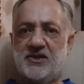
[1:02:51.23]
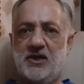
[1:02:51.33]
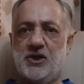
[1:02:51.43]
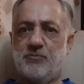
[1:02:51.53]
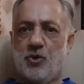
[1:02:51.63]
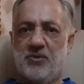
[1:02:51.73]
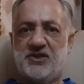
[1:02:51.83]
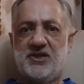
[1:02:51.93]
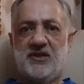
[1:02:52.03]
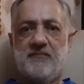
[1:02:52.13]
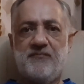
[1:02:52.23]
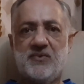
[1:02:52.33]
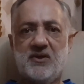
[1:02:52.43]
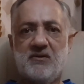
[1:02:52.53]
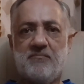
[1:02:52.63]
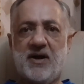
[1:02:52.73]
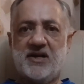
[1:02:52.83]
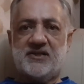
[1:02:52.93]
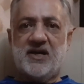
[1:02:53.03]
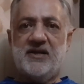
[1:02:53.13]
Pakistan has the
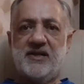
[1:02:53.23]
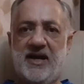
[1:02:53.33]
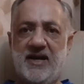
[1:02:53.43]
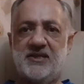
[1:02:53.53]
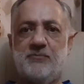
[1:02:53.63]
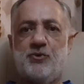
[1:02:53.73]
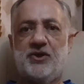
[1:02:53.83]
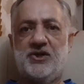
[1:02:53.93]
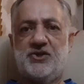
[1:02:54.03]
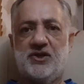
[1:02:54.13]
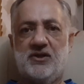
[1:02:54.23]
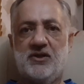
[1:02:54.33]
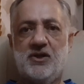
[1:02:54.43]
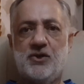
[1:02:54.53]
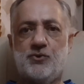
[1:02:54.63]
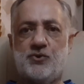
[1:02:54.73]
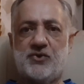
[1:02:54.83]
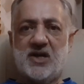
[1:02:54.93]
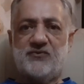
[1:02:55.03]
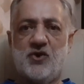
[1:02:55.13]
potential to transform itself
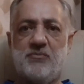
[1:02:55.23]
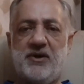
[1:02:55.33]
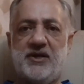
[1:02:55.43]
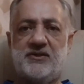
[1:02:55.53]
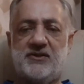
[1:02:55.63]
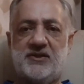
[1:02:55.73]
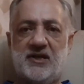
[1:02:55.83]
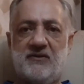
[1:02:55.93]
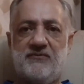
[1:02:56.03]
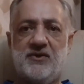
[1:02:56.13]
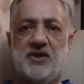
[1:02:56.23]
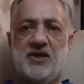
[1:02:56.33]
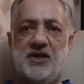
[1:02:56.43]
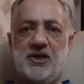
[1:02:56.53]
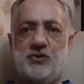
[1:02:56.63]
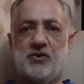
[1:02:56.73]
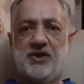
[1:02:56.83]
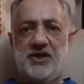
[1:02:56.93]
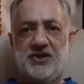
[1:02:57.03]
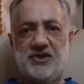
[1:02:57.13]
into a nation that not
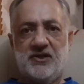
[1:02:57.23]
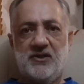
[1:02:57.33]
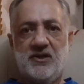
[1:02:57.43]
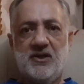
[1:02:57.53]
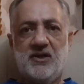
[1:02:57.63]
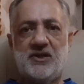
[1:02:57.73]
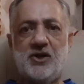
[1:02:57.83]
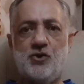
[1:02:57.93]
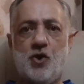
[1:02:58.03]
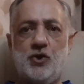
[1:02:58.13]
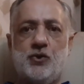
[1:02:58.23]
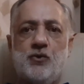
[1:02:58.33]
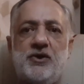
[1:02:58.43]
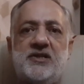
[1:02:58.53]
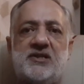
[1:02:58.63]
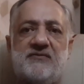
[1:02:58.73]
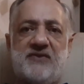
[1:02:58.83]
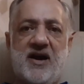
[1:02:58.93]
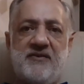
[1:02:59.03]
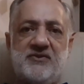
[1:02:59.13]
only survives but
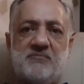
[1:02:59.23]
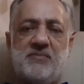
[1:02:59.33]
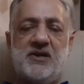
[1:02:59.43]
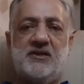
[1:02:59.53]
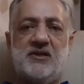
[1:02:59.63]
thrives.